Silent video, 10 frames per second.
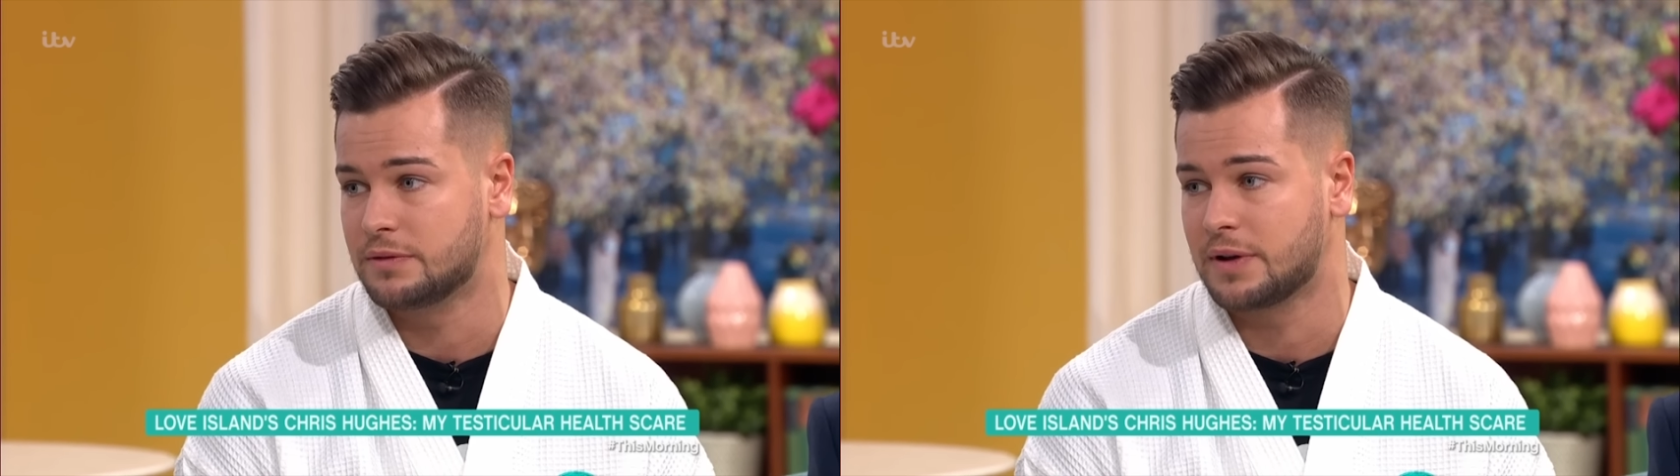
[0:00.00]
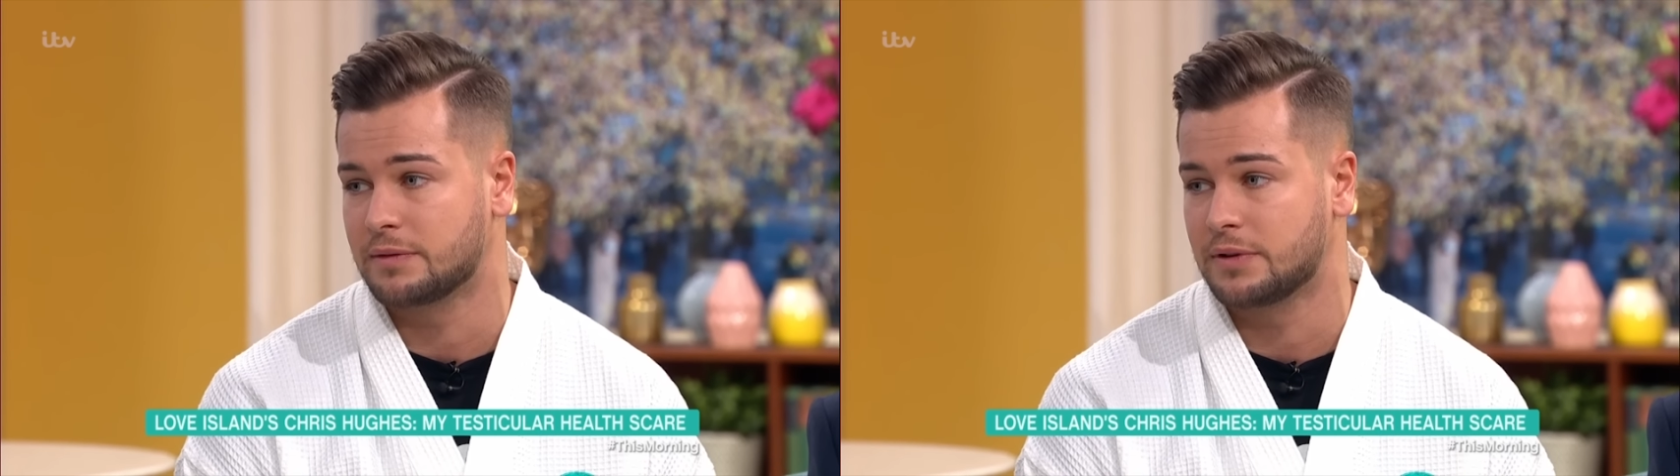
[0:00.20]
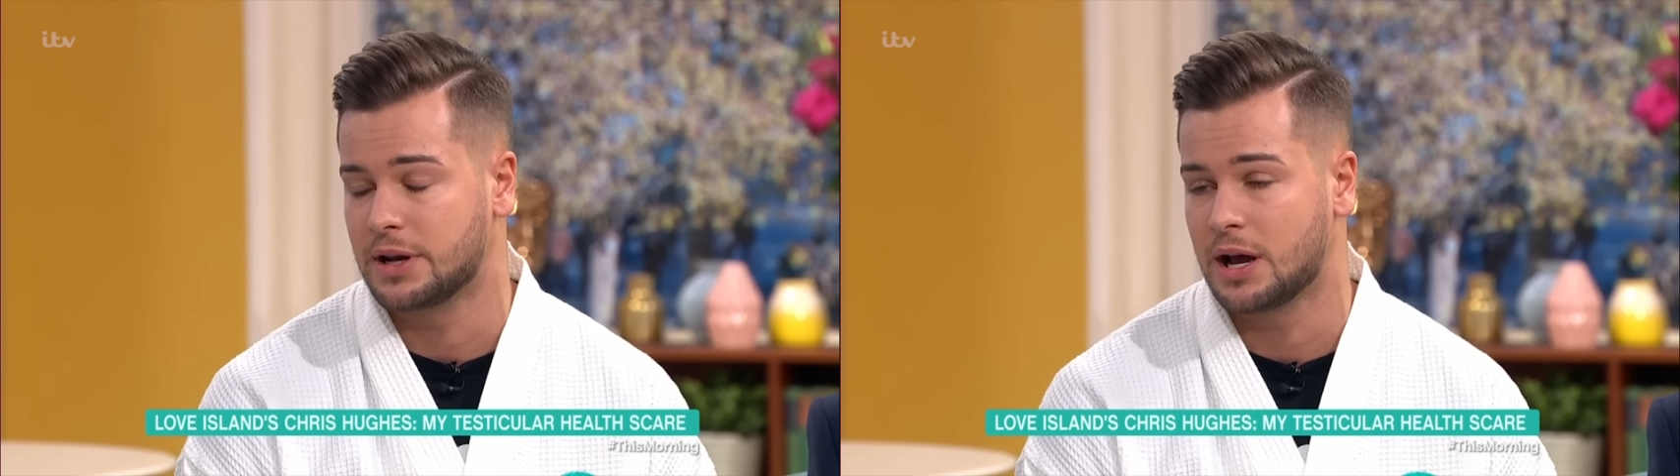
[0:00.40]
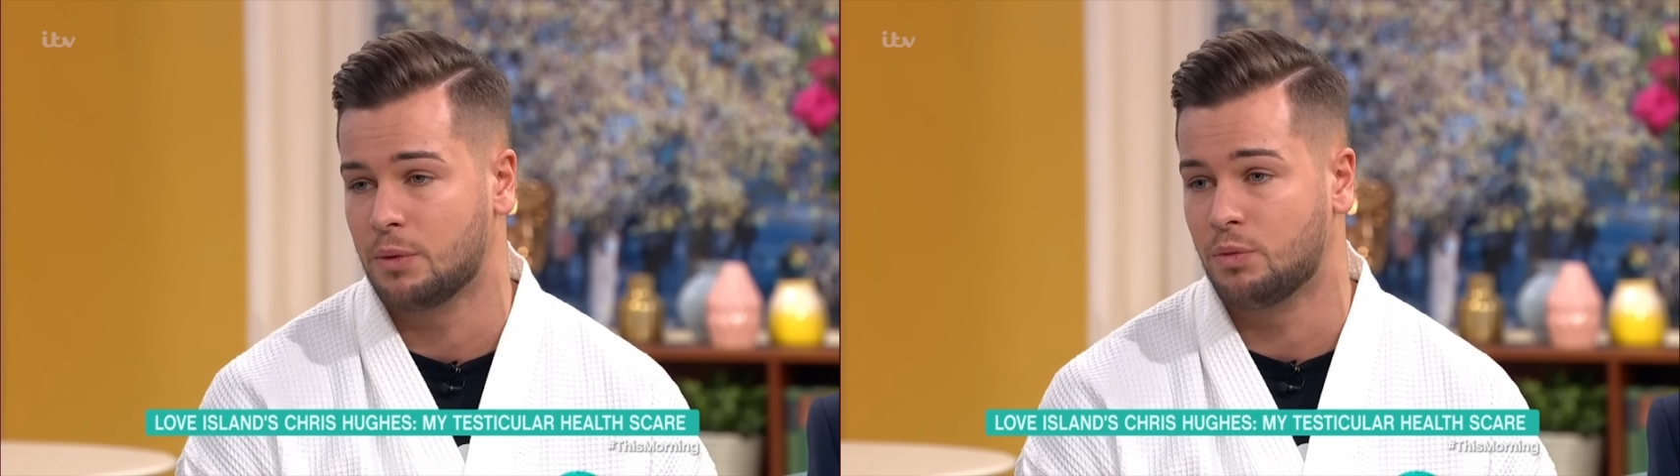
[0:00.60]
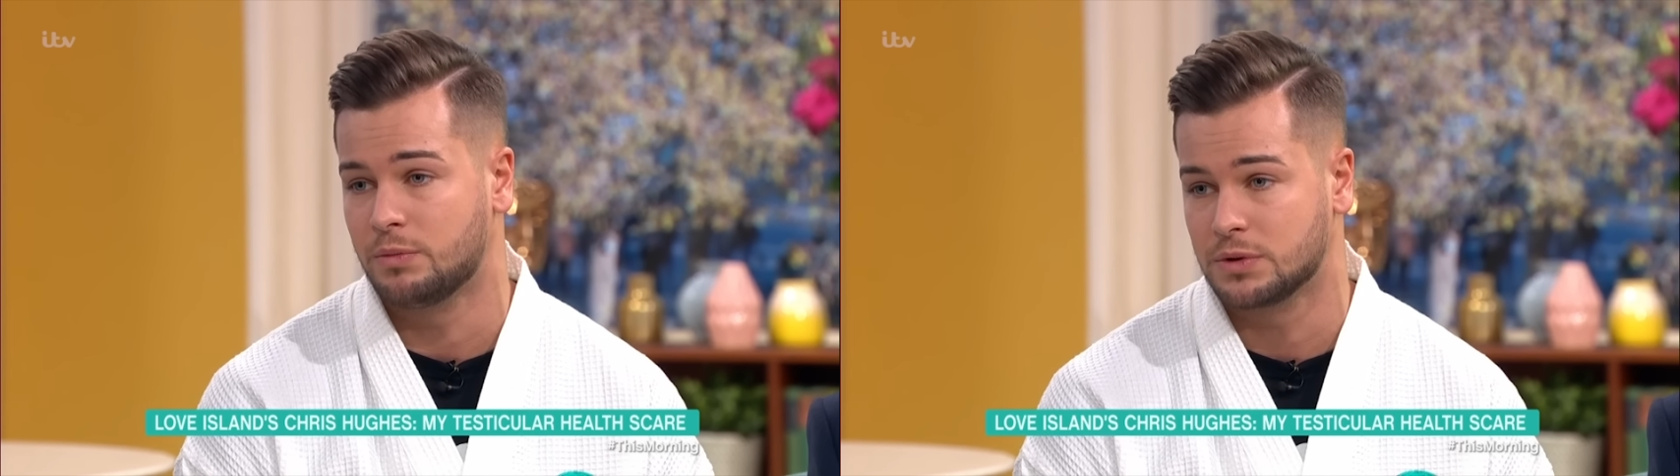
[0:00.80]
mm-hmm. thankfully now,
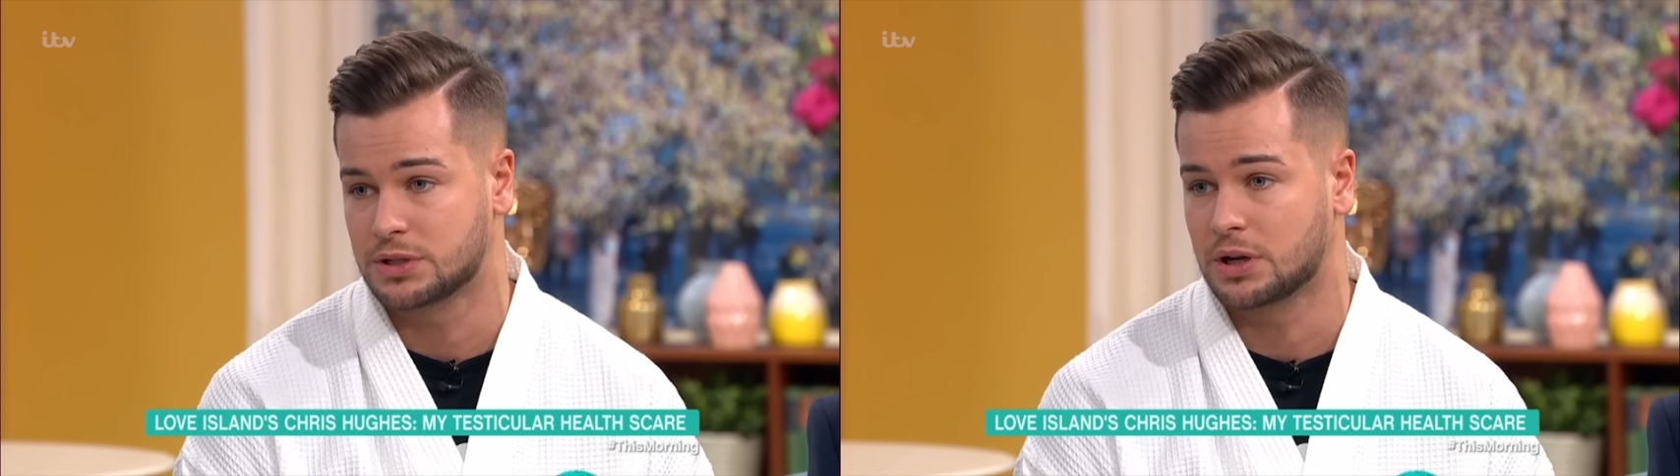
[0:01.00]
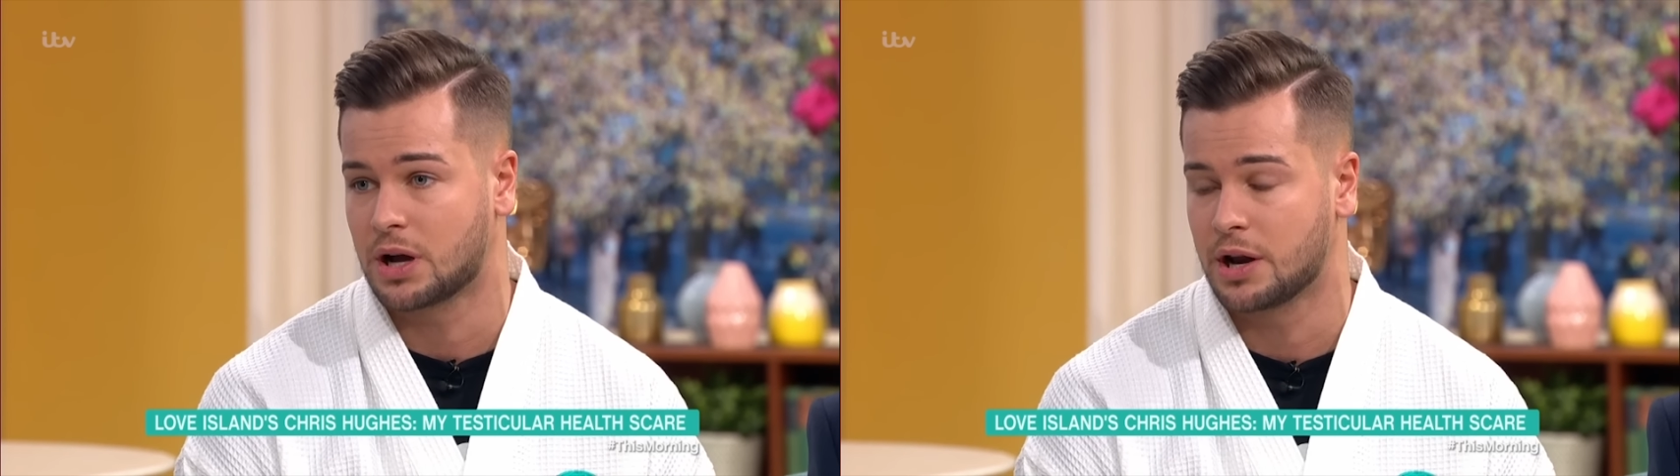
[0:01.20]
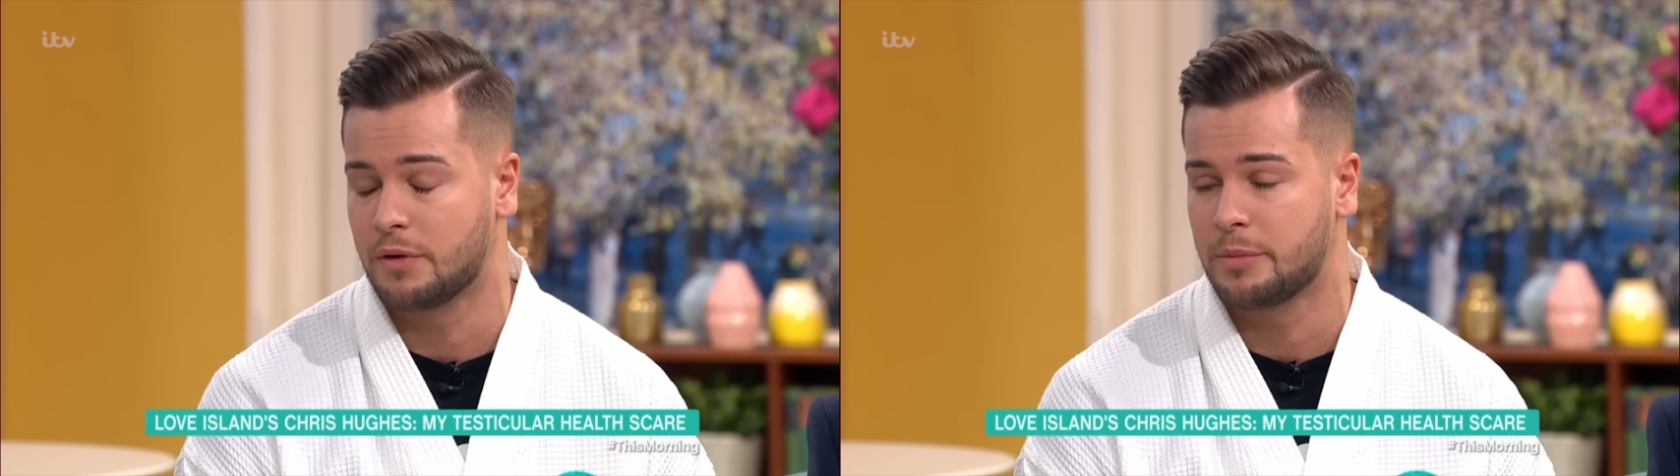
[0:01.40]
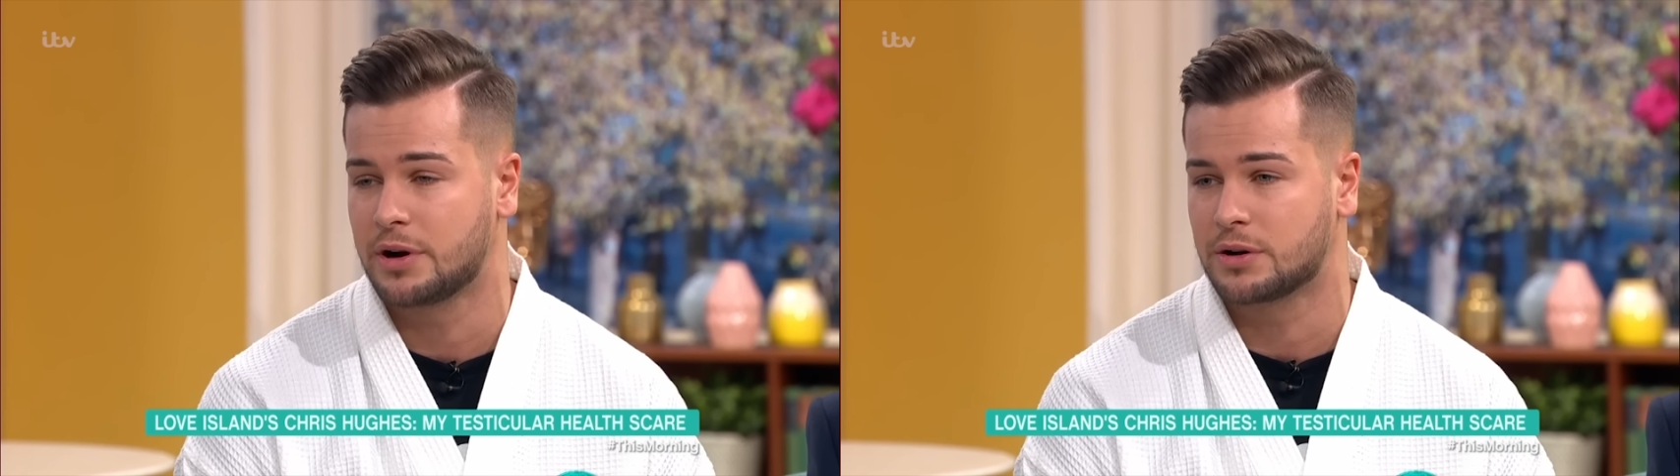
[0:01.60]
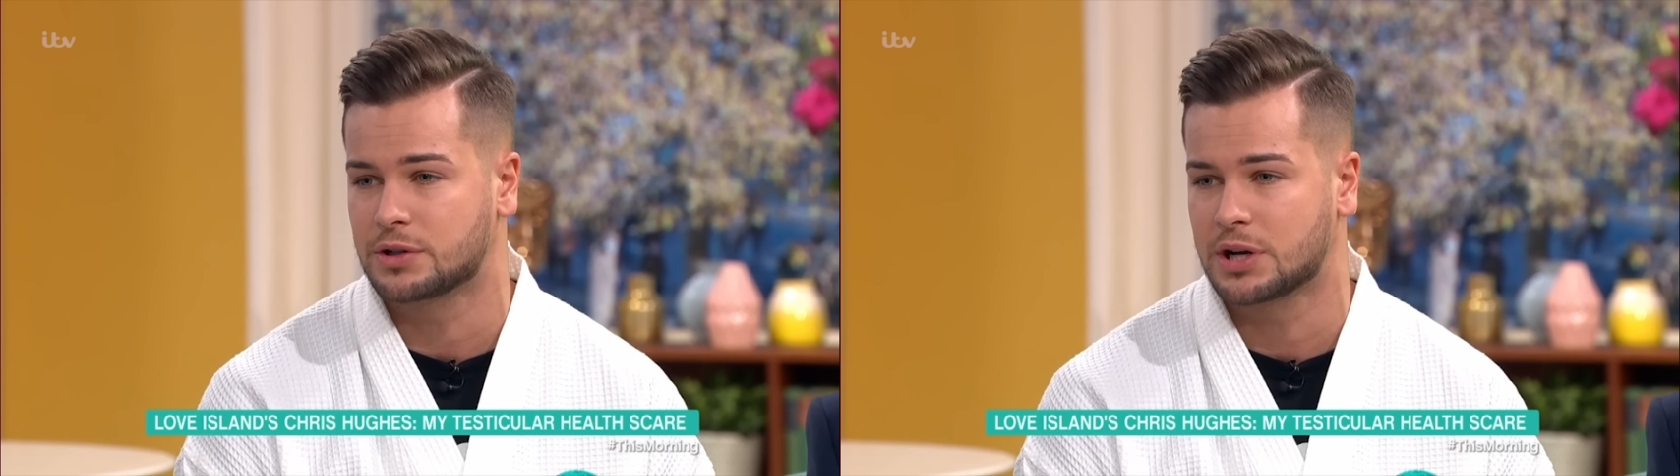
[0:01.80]
and one was a kind of a
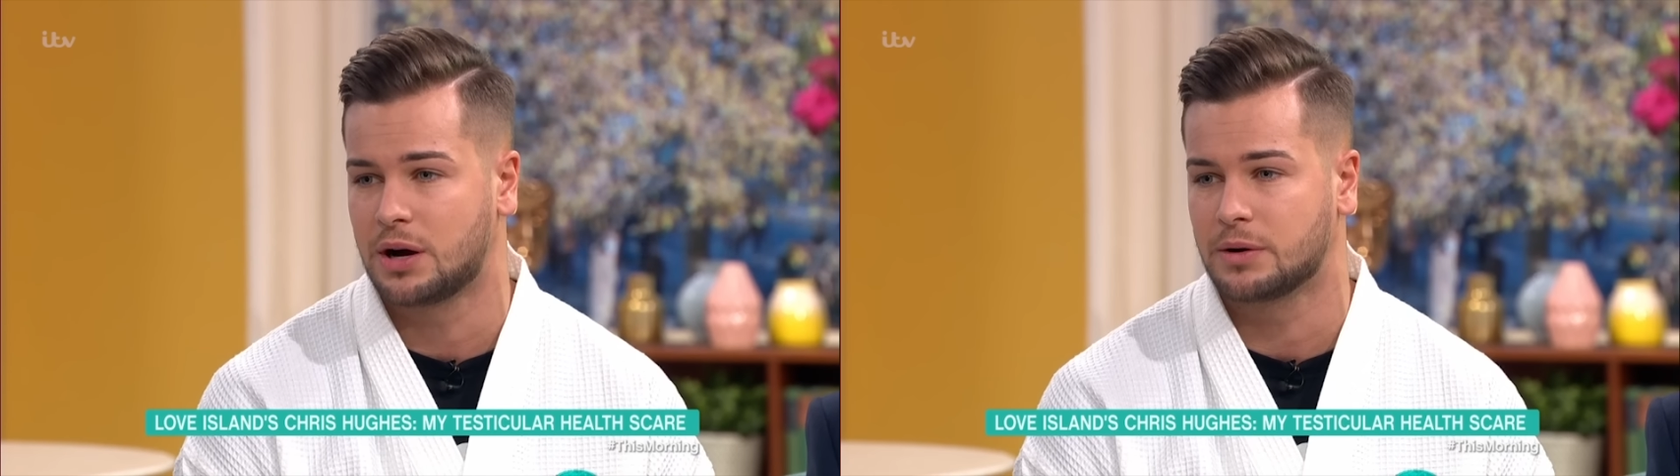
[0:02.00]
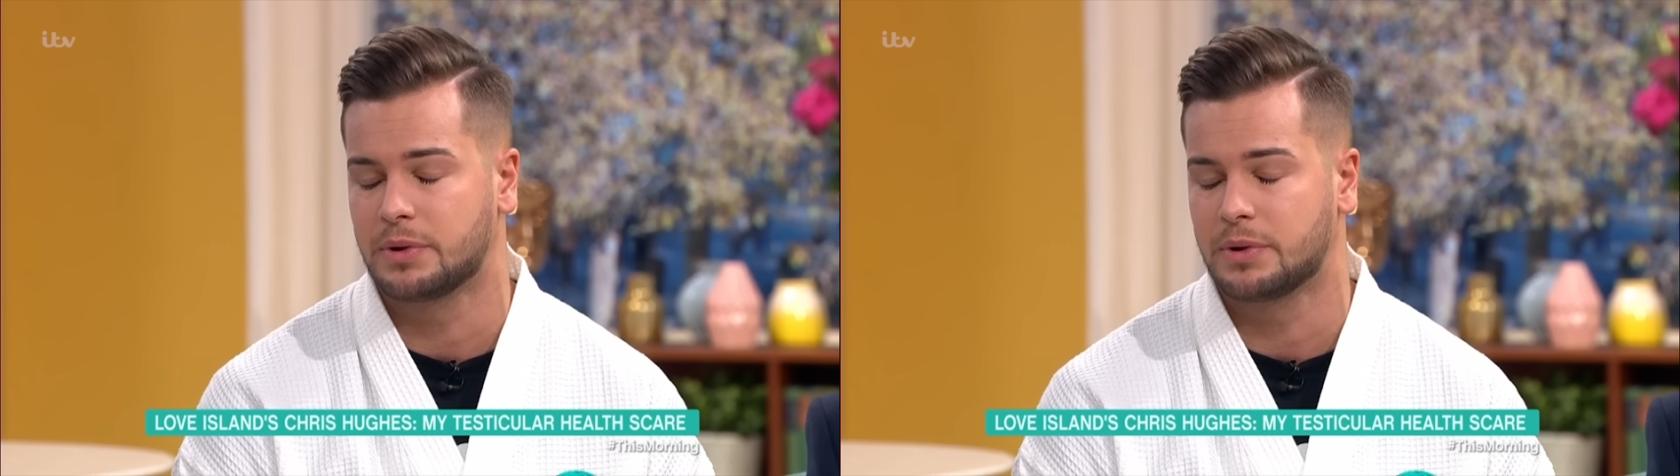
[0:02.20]
miracle child.